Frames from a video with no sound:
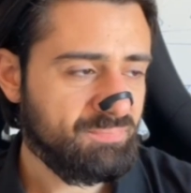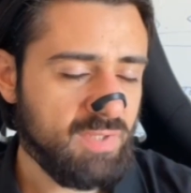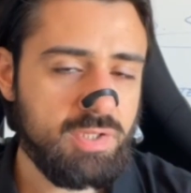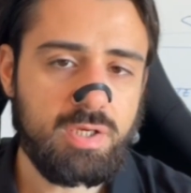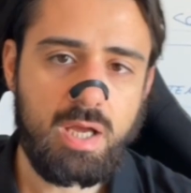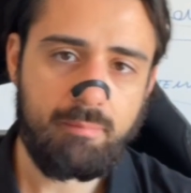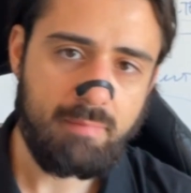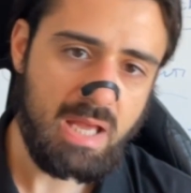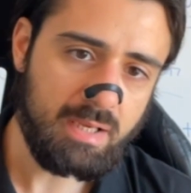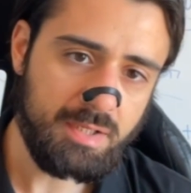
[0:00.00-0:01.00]
Then you come
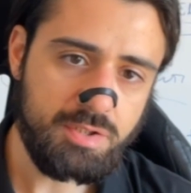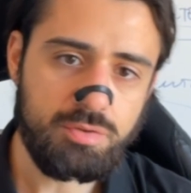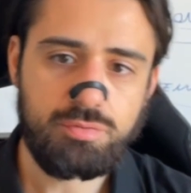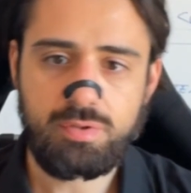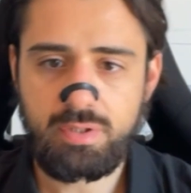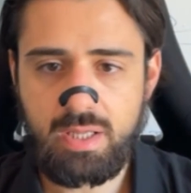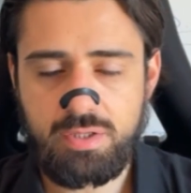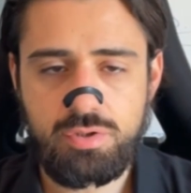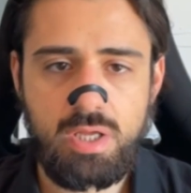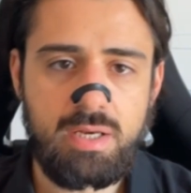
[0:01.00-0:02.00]
back and you do it
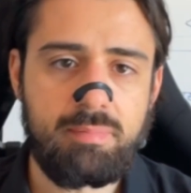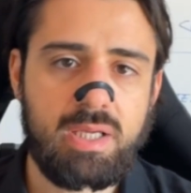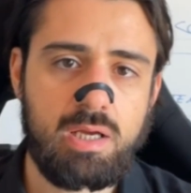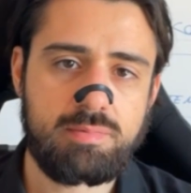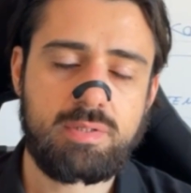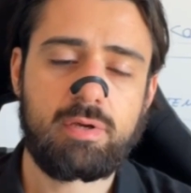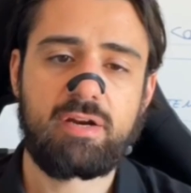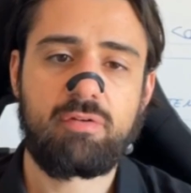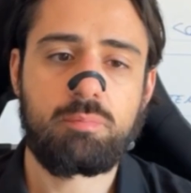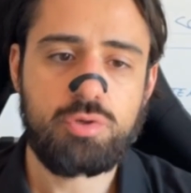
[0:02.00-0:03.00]
again and it becomes some kind
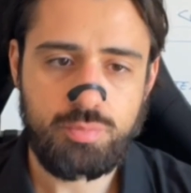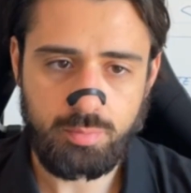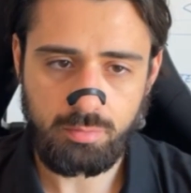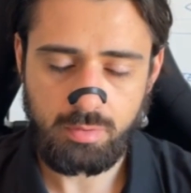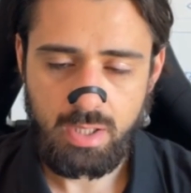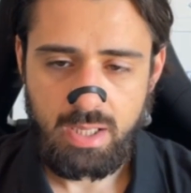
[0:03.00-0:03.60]
of a push-pull.